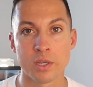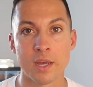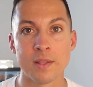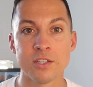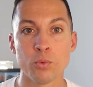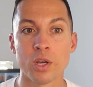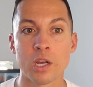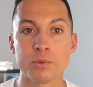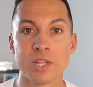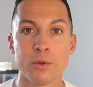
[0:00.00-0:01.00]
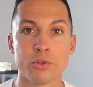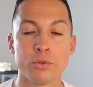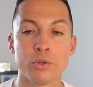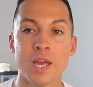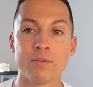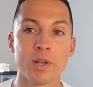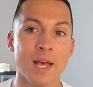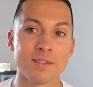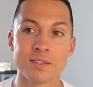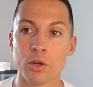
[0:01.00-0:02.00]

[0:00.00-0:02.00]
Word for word: Okay, this is what it comes down to. Everyone has